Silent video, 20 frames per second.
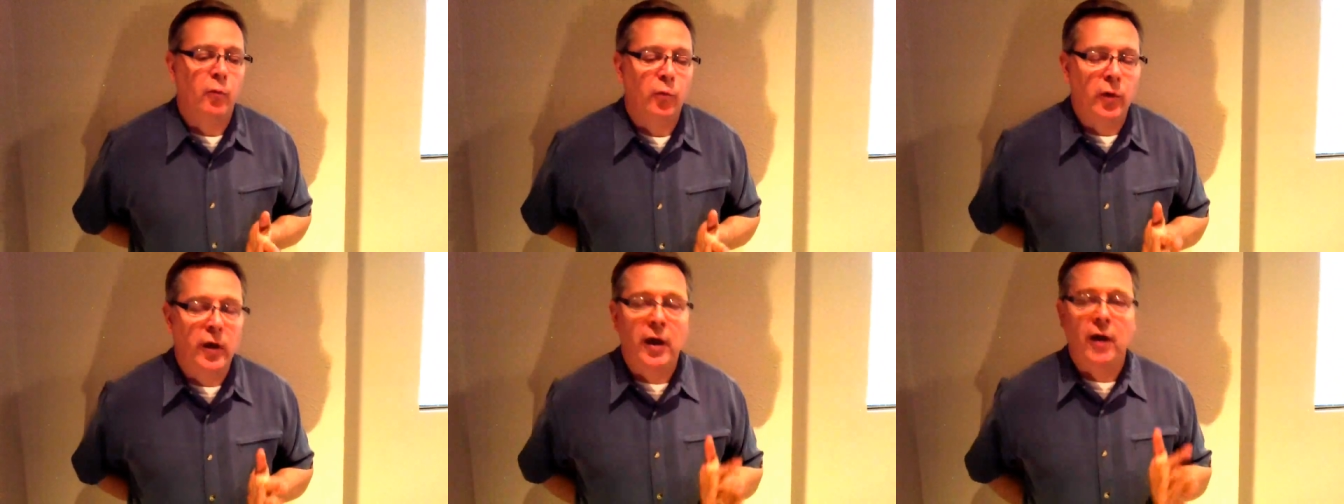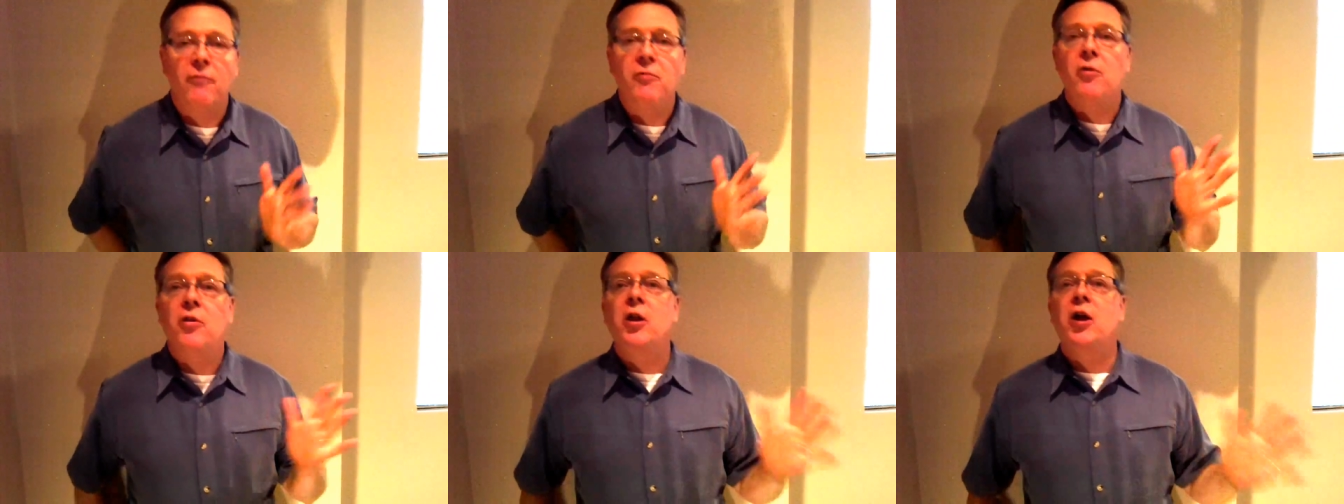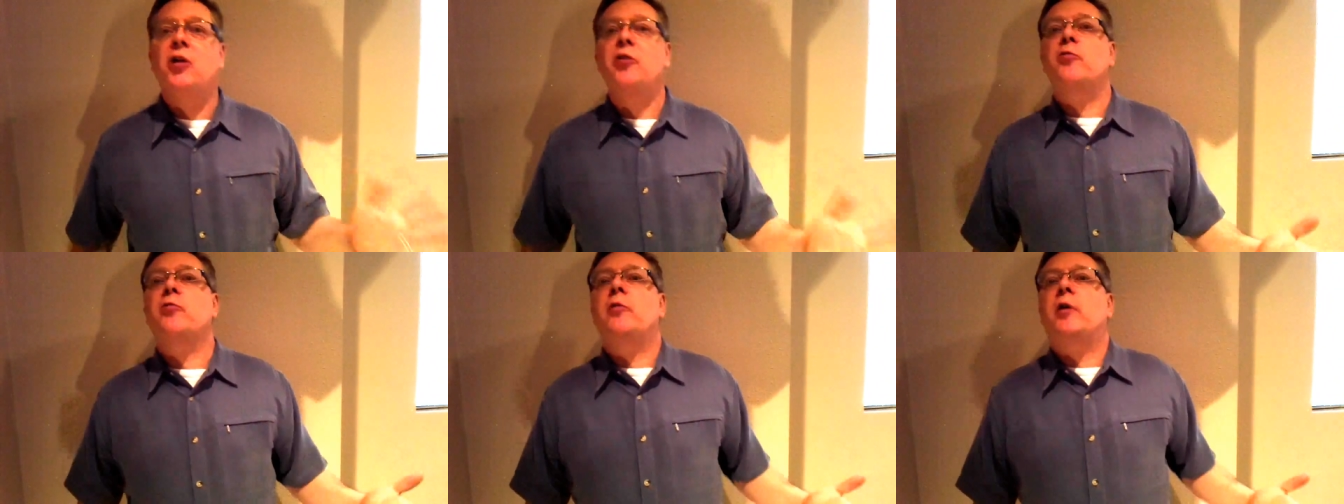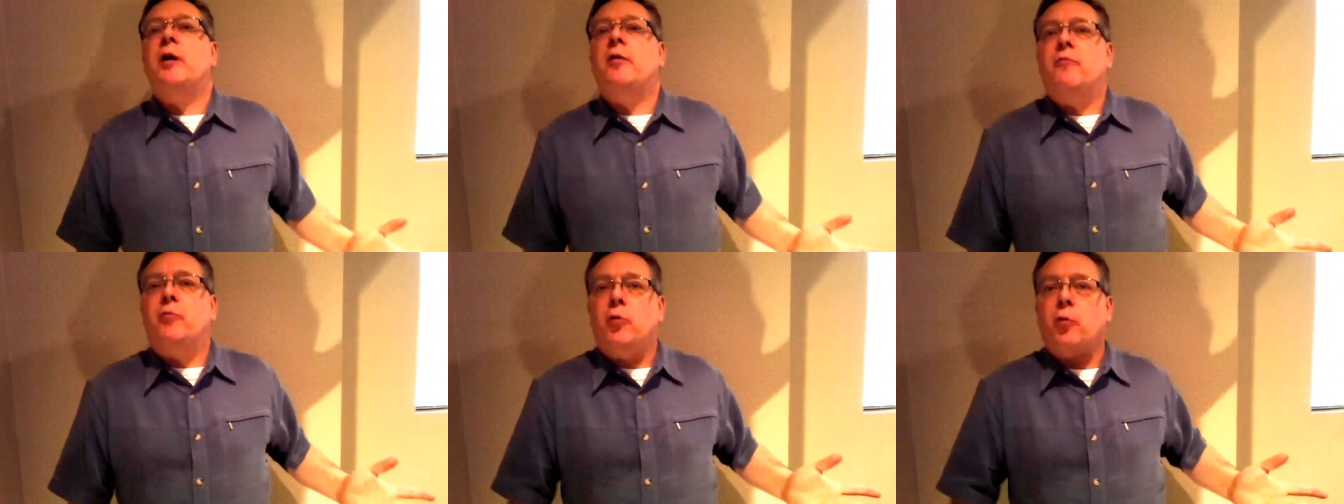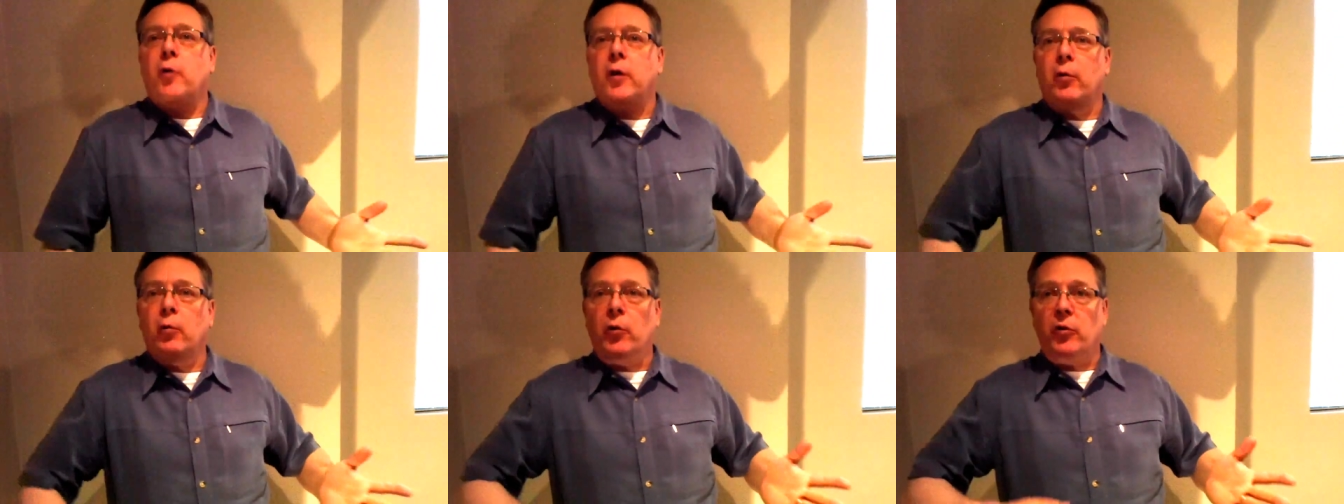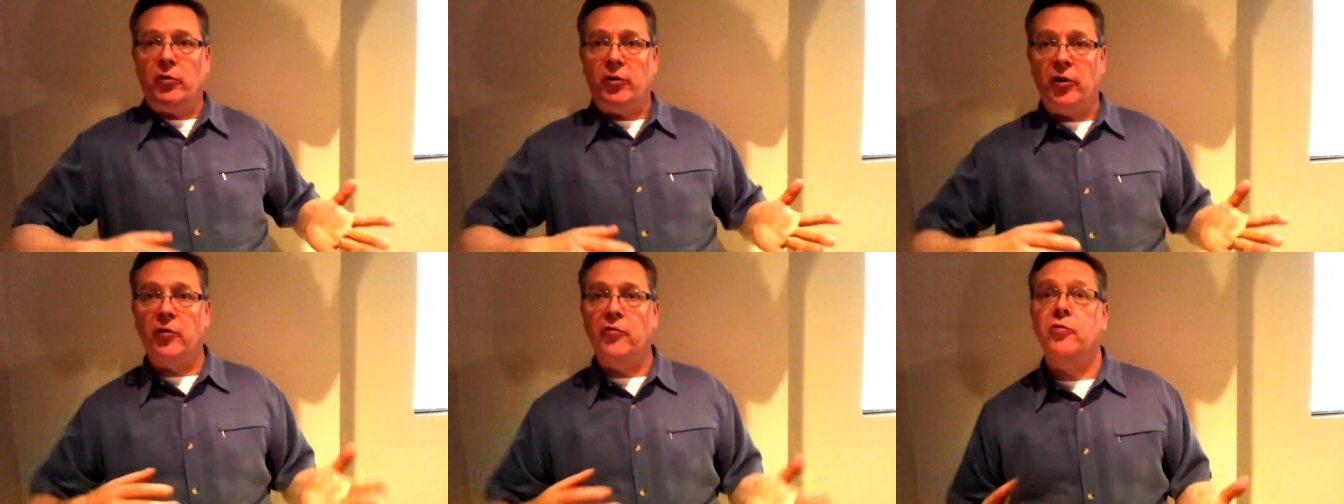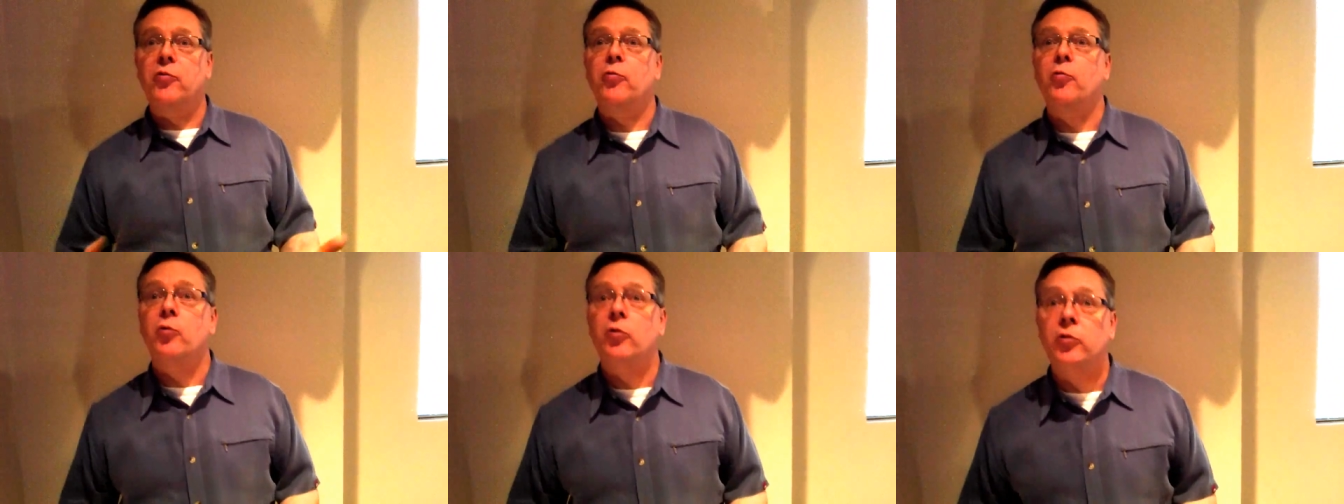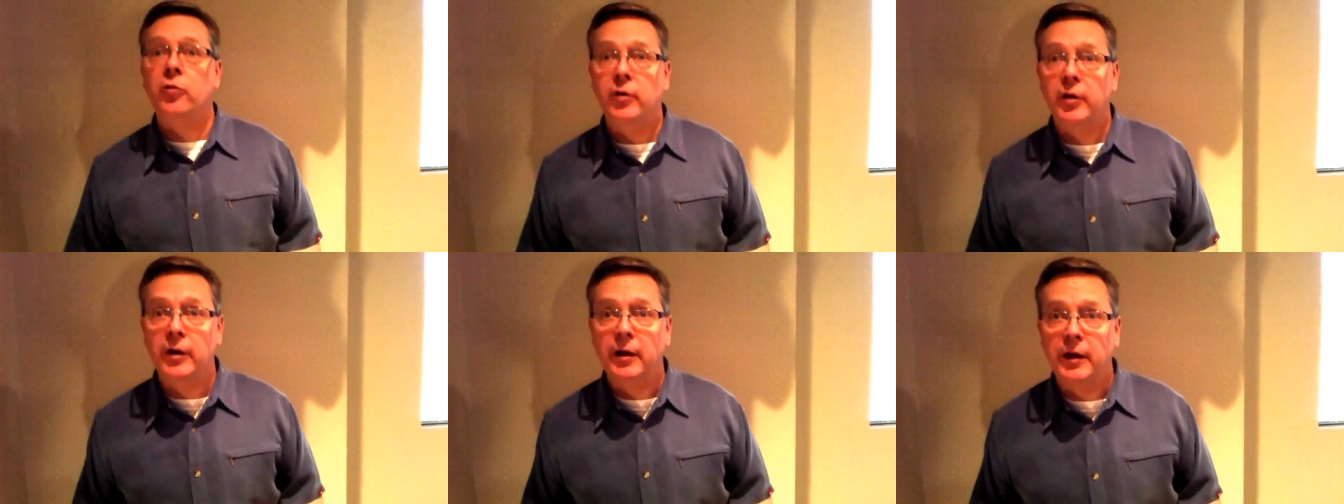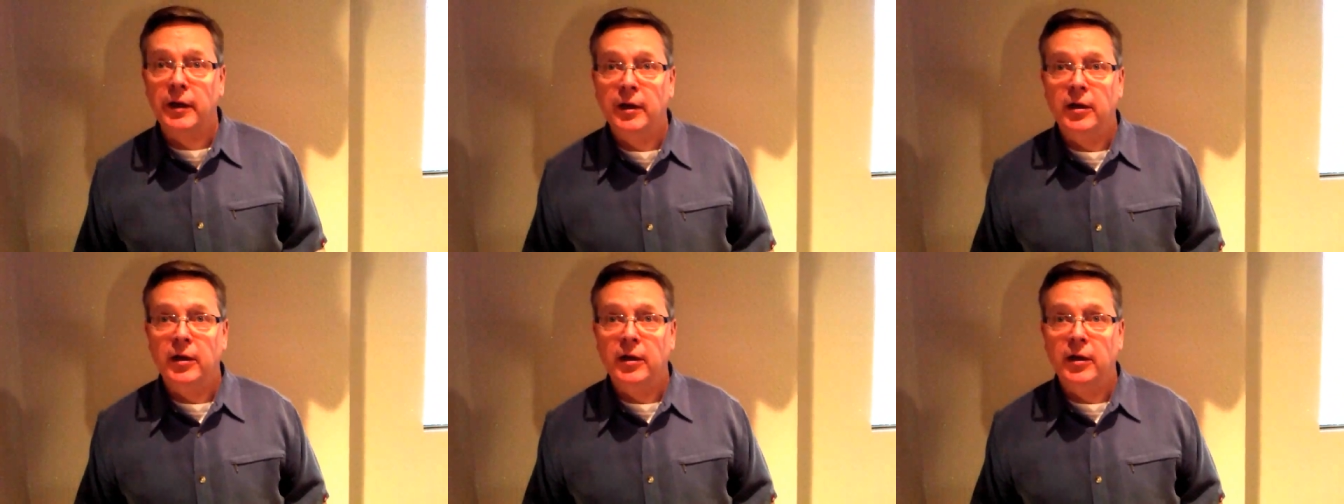We have the luxury of knowing what doesn't work,